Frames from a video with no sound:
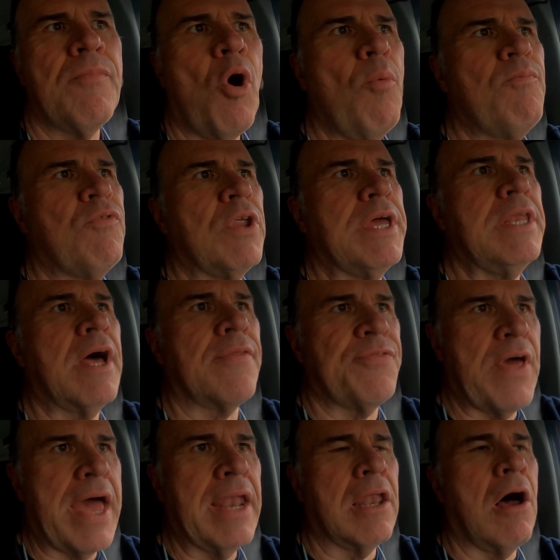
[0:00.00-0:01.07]
hopefully
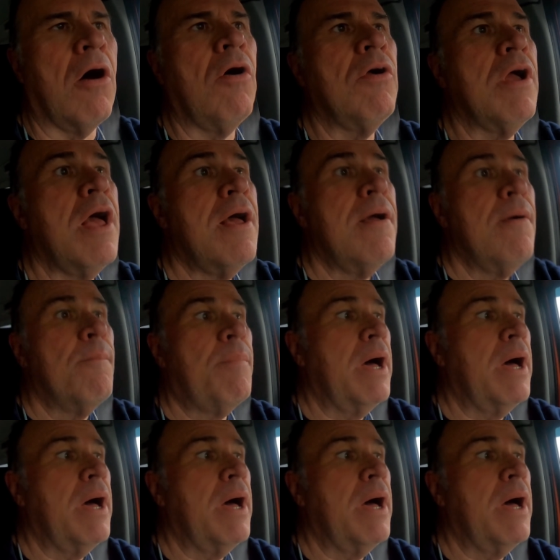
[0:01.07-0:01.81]
not that long,